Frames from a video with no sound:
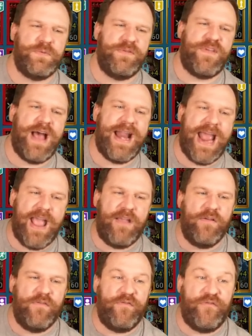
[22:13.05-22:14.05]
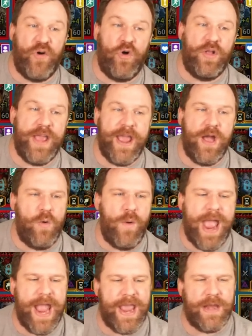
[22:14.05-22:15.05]
We've got a fully
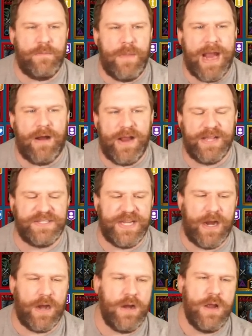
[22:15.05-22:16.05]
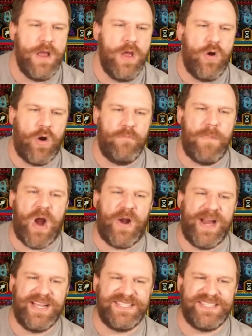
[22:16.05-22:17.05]
awakened Marius here, or
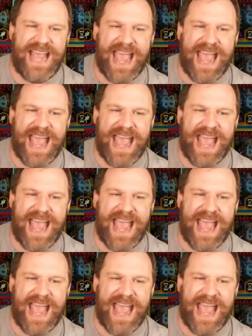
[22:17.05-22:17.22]
Marius,